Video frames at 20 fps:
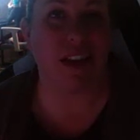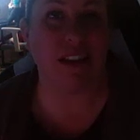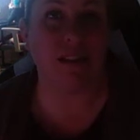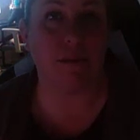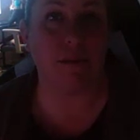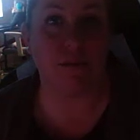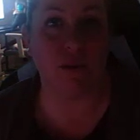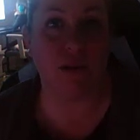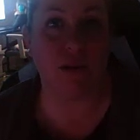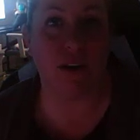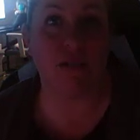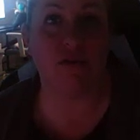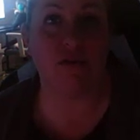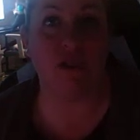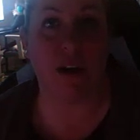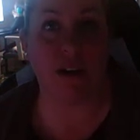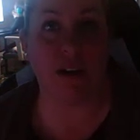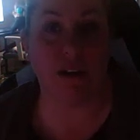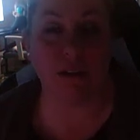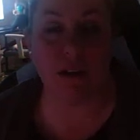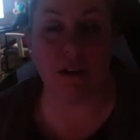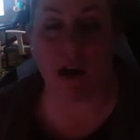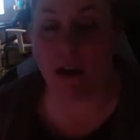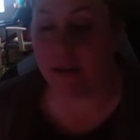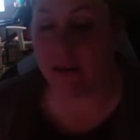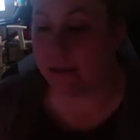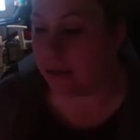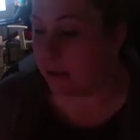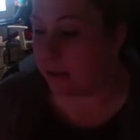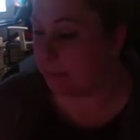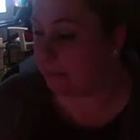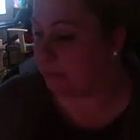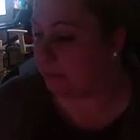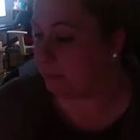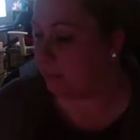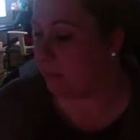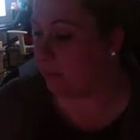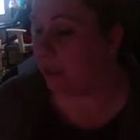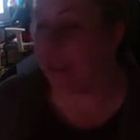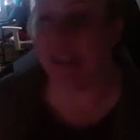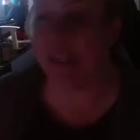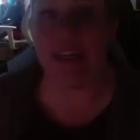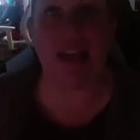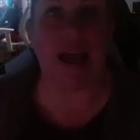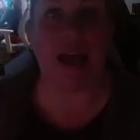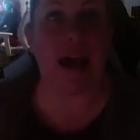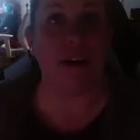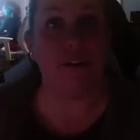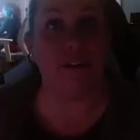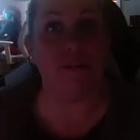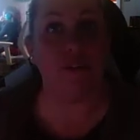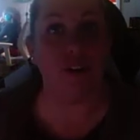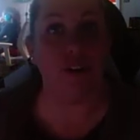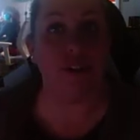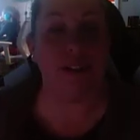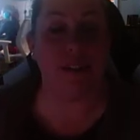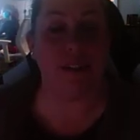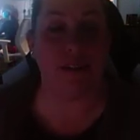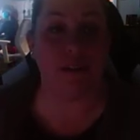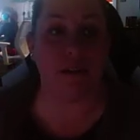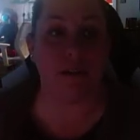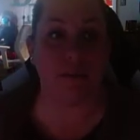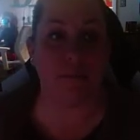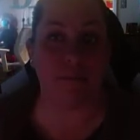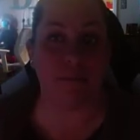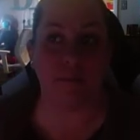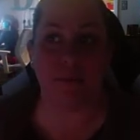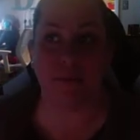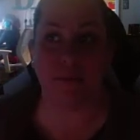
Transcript: like some sort of drug or toxin. Get it out of your system.